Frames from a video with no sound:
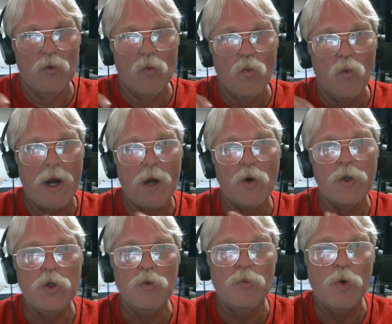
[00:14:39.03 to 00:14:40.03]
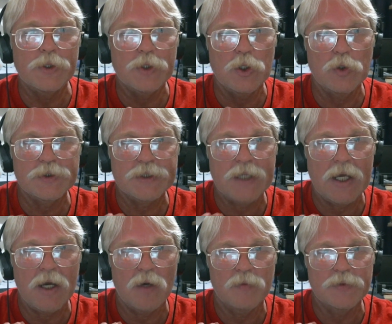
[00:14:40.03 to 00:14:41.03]
where you put those
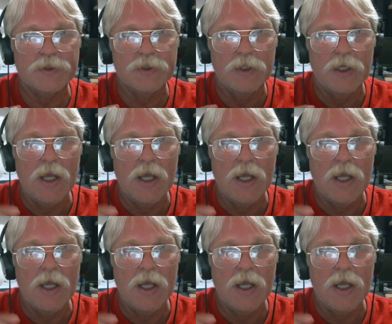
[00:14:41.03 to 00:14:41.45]
tabs,